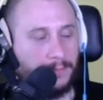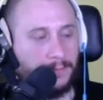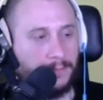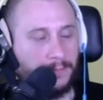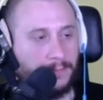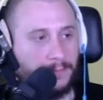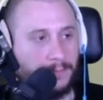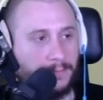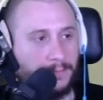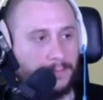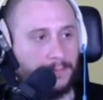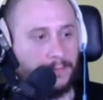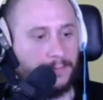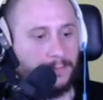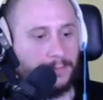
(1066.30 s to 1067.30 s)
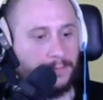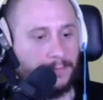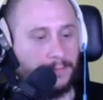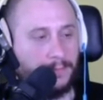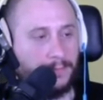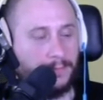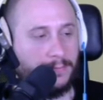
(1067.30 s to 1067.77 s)

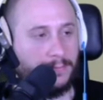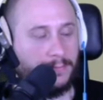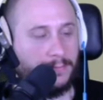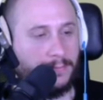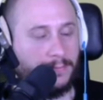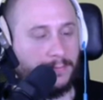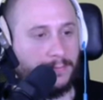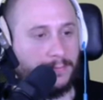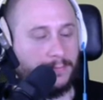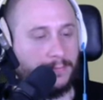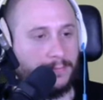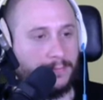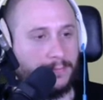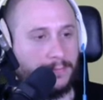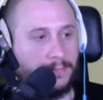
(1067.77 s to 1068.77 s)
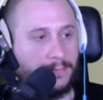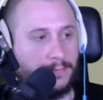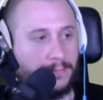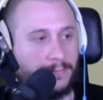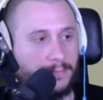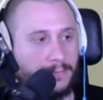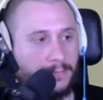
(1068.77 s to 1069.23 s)

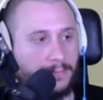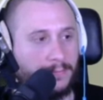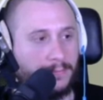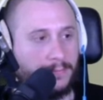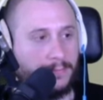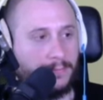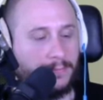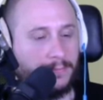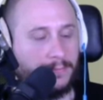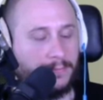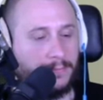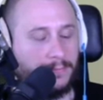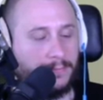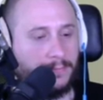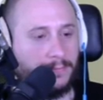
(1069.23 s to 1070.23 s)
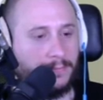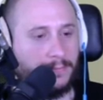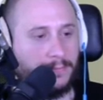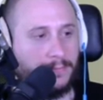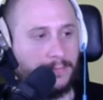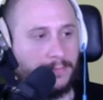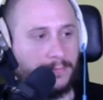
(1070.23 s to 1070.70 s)

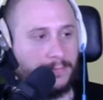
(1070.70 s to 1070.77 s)
[no speech]